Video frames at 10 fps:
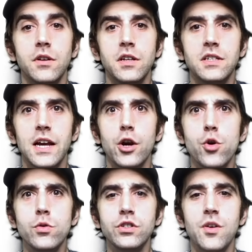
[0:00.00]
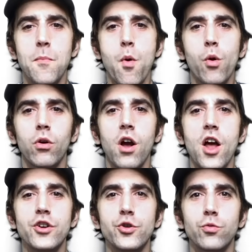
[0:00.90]
He's like, "Who's the
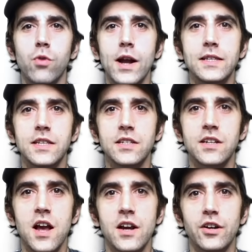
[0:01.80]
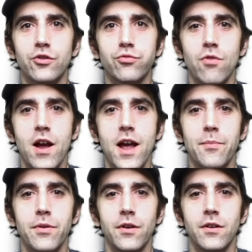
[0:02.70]
moron who writes this kind of
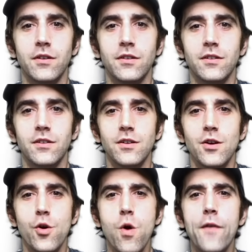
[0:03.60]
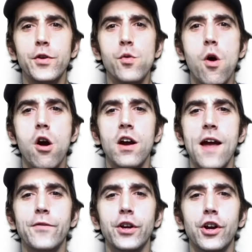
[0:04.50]
crap? Whoever you are,
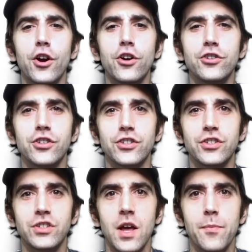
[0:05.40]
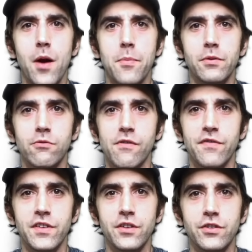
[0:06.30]
have the courage to step up and
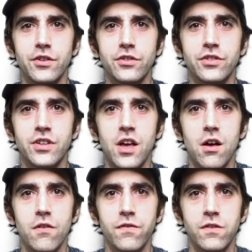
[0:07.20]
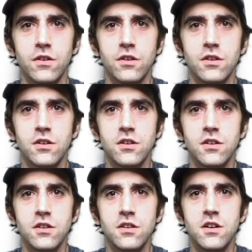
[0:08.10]
reveal yourself.
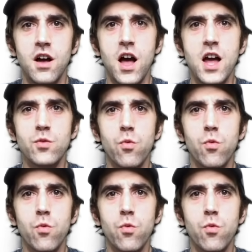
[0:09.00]
I